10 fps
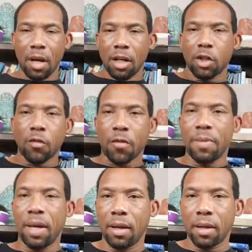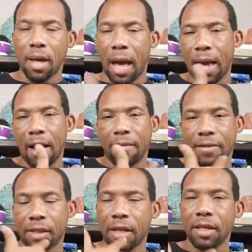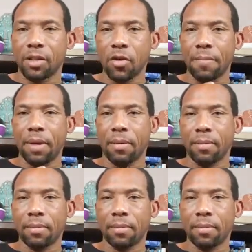So for me, I have sun in Scorpio.